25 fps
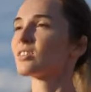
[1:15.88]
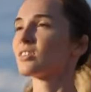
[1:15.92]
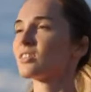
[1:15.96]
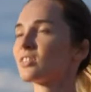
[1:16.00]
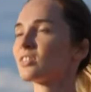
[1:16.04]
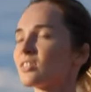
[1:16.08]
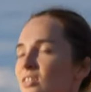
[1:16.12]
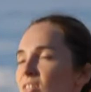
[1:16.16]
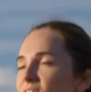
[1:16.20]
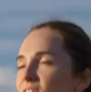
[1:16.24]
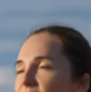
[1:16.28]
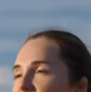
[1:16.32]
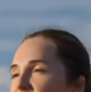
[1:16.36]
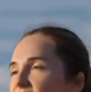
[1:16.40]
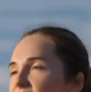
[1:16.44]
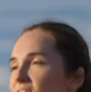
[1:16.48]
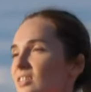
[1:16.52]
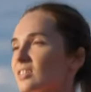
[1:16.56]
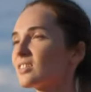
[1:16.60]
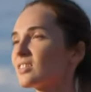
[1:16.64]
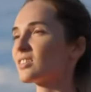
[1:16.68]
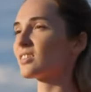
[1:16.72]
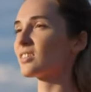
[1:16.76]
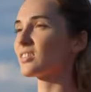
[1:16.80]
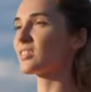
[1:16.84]
Secondly,
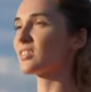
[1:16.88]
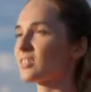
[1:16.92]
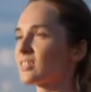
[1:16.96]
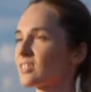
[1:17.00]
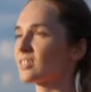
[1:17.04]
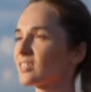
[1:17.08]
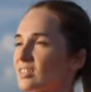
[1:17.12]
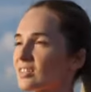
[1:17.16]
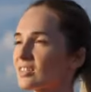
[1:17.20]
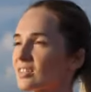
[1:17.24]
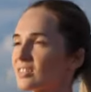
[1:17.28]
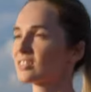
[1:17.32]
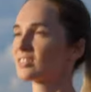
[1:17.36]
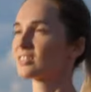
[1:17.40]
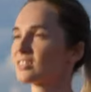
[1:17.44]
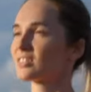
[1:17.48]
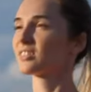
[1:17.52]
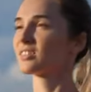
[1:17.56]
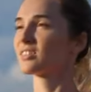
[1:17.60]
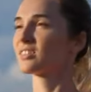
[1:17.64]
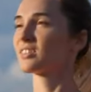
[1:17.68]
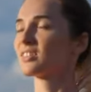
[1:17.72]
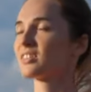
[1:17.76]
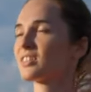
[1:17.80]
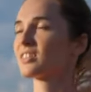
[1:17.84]
remind yourself
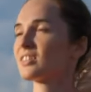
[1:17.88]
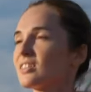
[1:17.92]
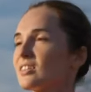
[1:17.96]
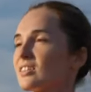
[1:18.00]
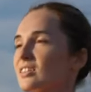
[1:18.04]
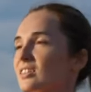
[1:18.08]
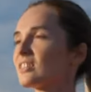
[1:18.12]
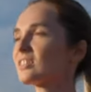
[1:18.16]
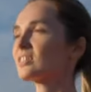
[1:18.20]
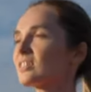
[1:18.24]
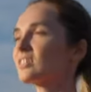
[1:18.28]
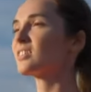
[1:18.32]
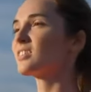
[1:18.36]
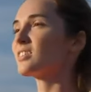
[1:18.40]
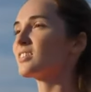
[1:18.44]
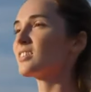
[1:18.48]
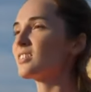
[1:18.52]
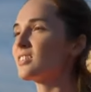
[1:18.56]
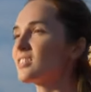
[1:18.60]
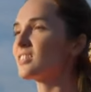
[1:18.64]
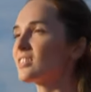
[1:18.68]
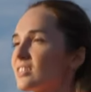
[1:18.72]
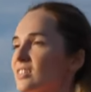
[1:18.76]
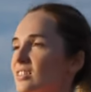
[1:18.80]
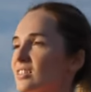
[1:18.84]
frequently of why exactly you're
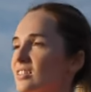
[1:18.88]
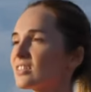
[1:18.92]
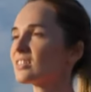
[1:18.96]
doing